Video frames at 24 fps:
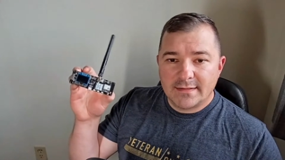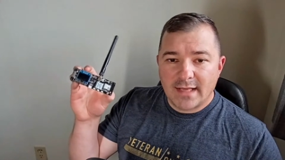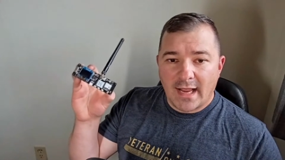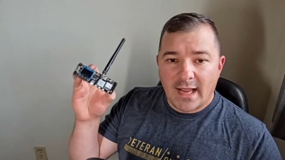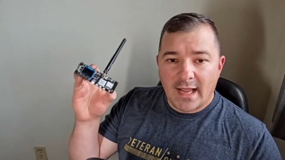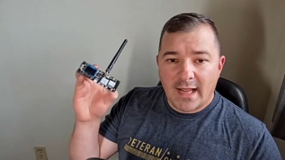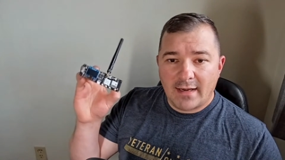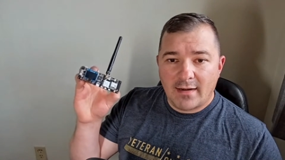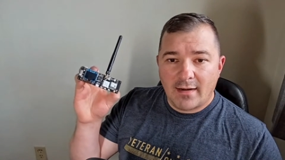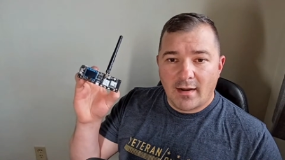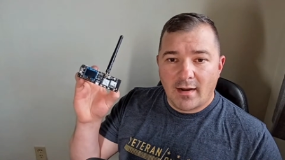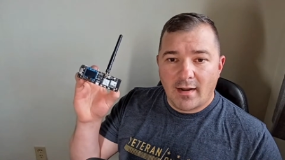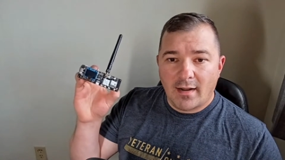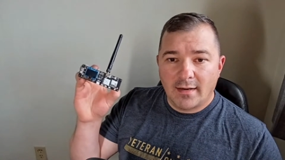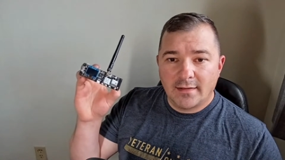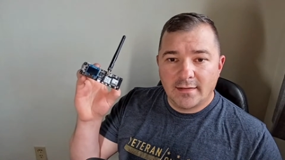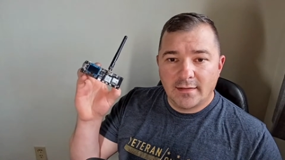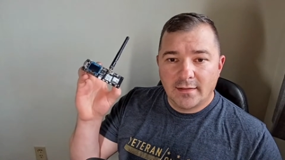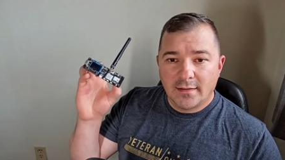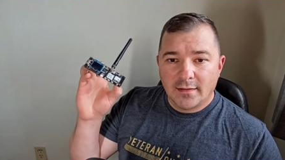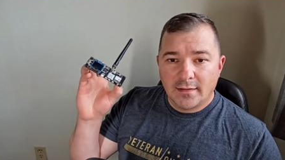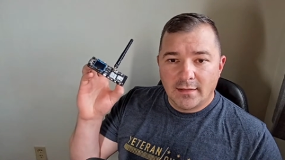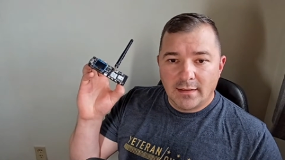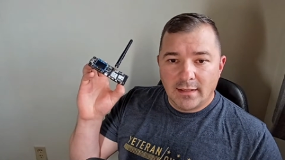I had not
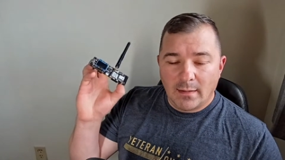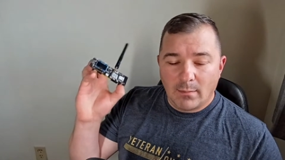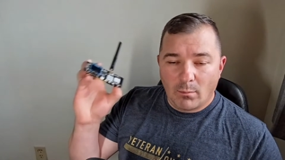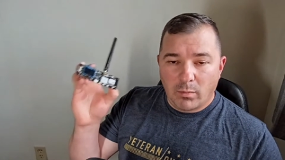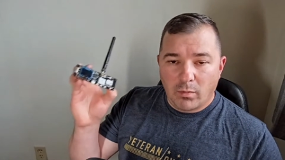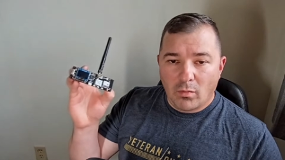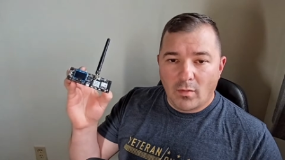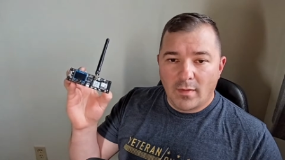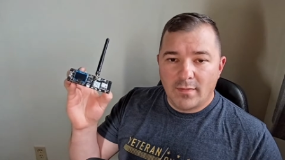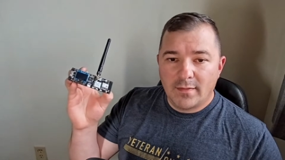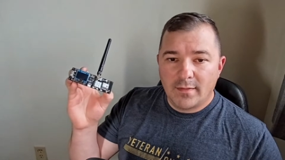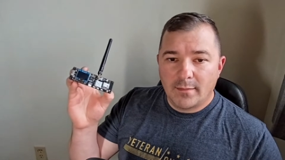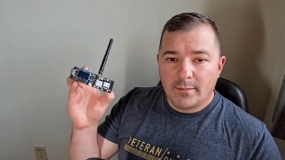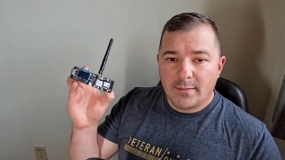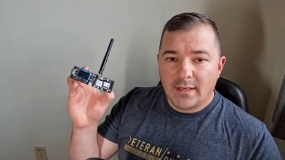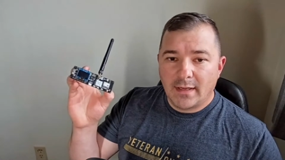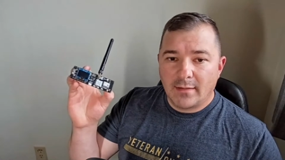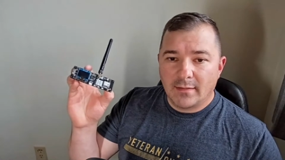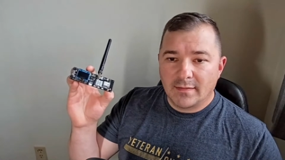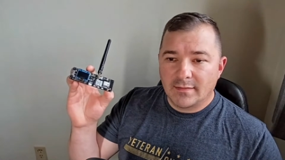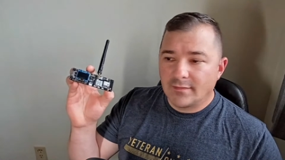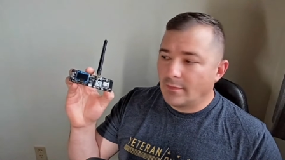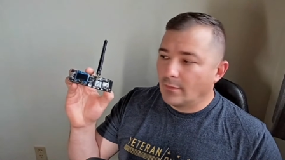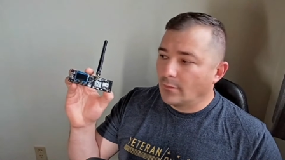employed them
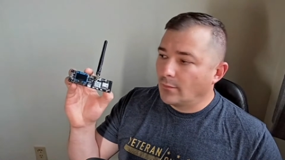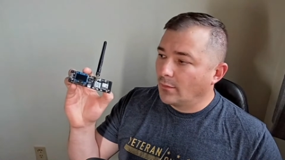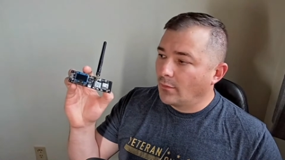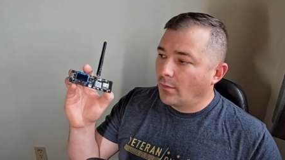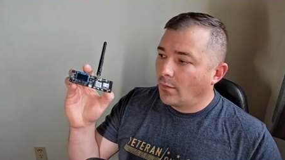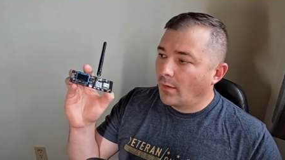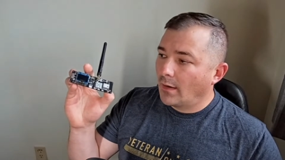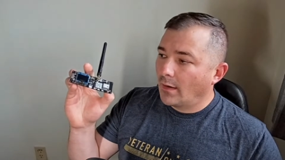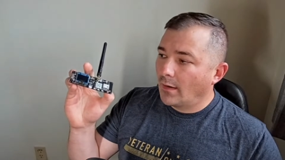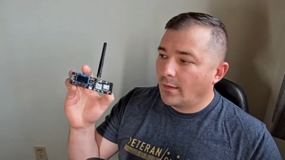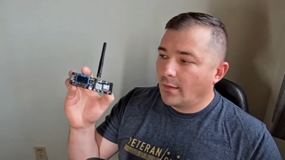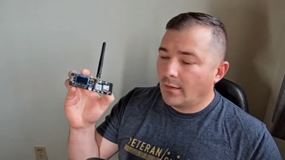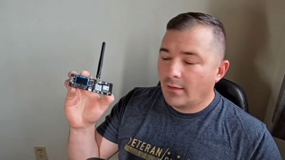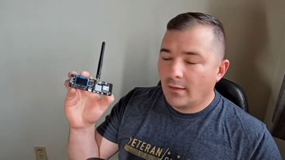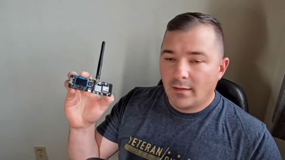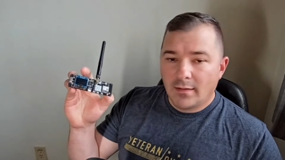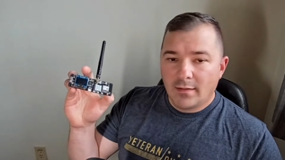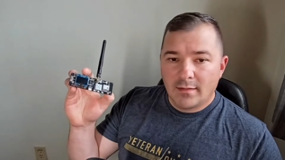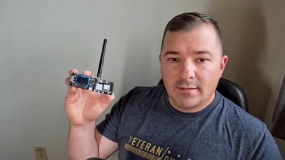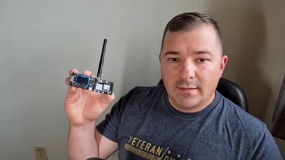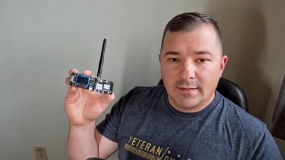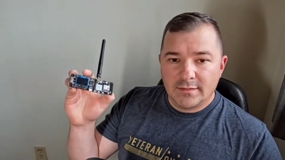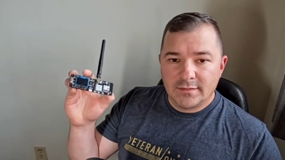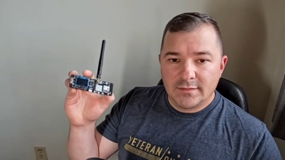yet because they required
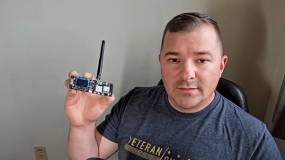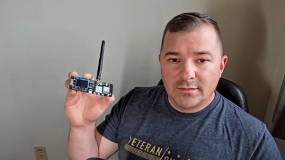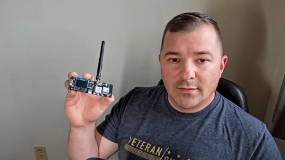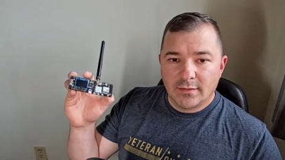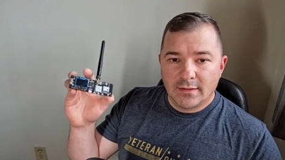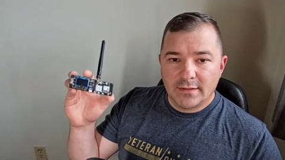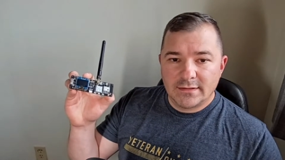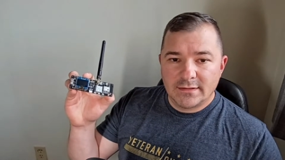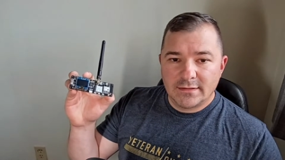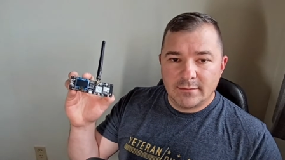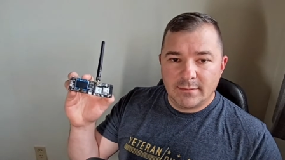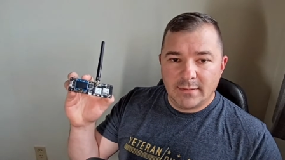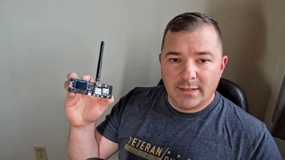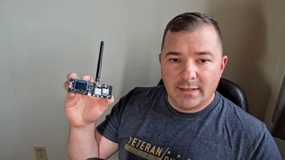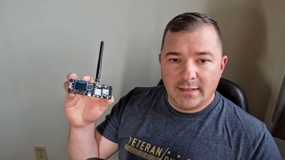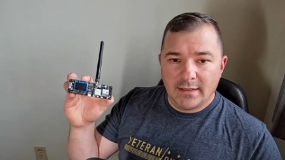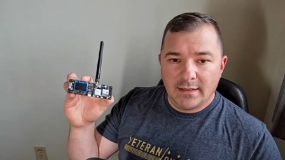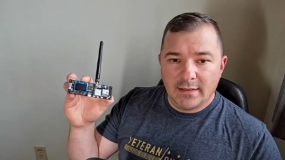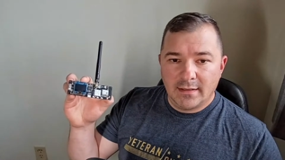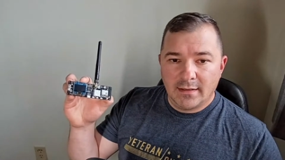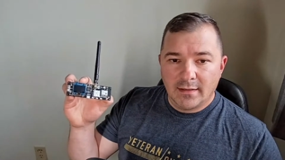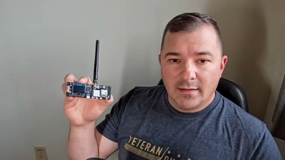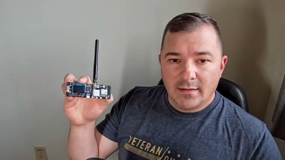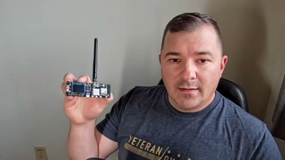these screens to
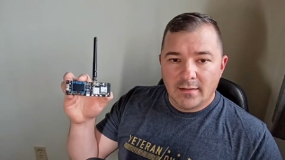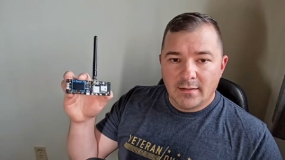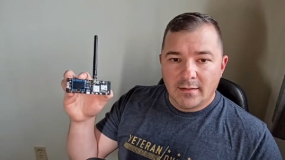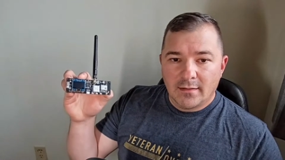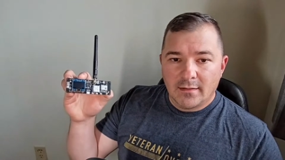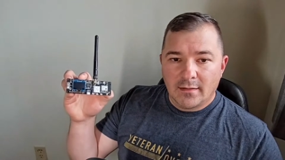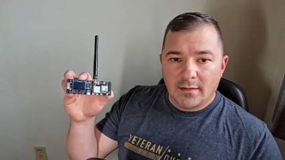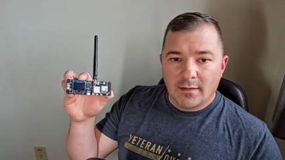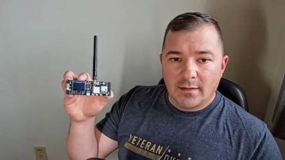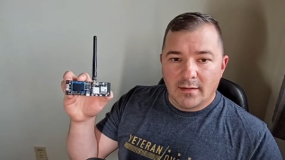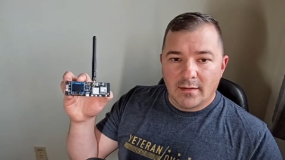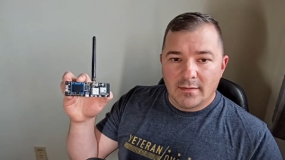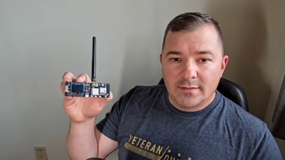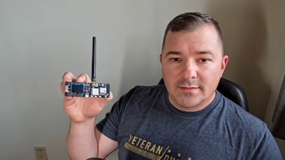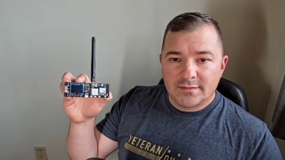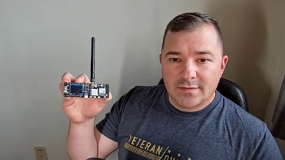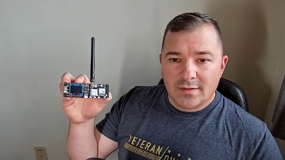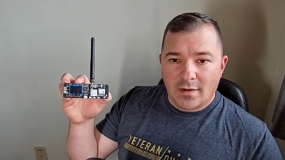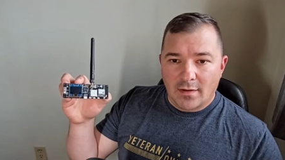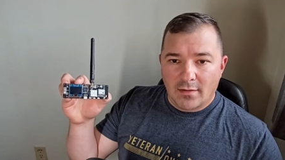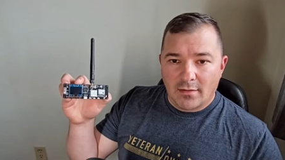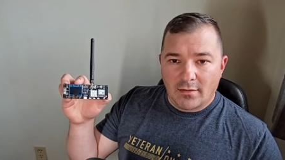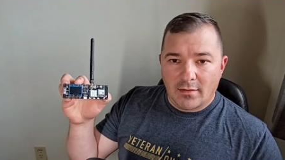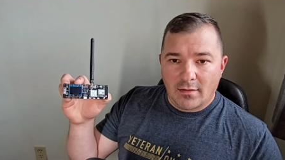be
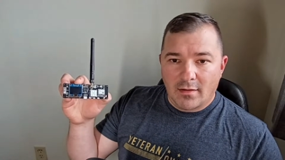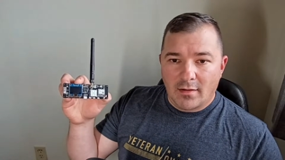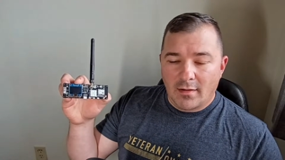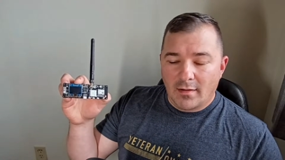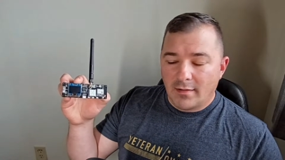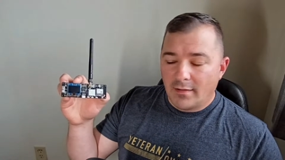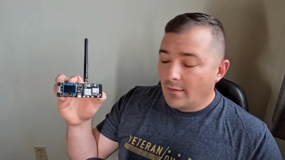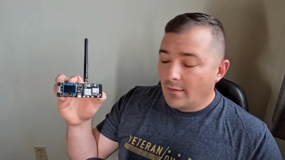soldered on.